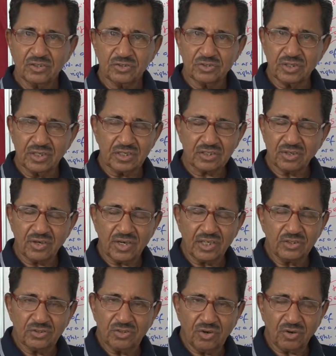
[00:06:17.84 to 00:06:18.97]
it's not
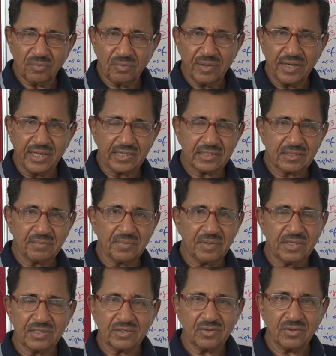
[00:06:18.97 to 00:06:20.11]
a joke, burying somebody
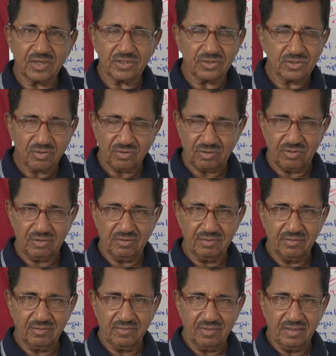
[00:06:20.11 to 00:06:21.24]
is not a joke.
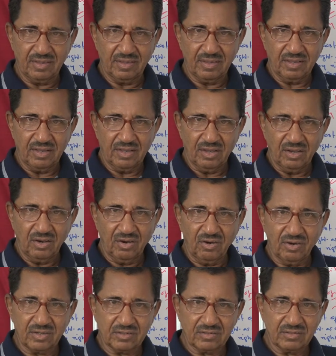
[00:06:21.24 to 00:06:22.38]

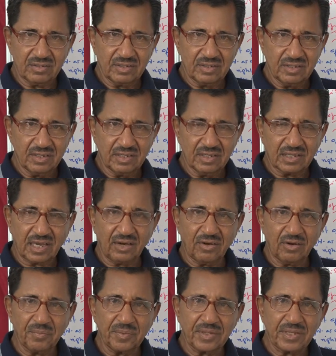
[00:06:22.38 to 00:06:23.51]
Or it
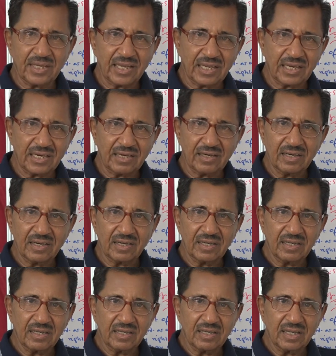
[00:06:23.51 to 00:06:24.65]
cannot be taken
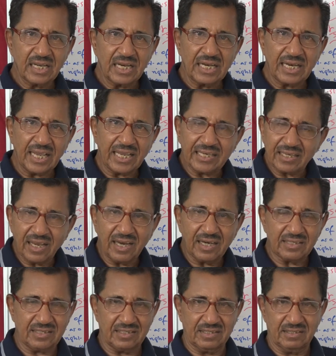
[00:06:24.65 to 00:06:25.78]

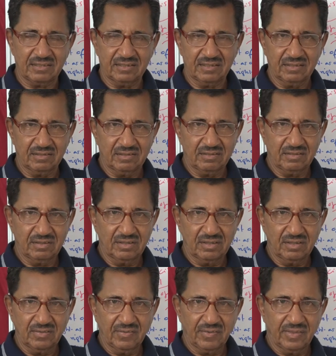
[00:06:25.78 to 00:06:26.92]
light-hearted.
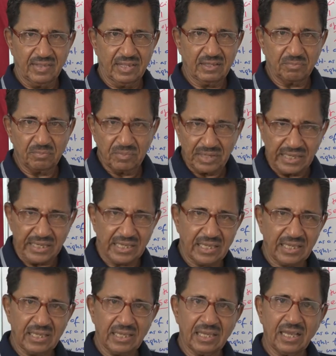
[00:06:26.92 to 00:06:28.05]
It's
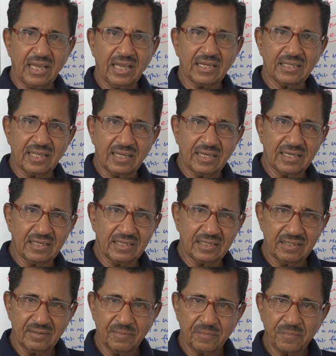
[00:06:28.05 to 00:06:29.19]
burying and then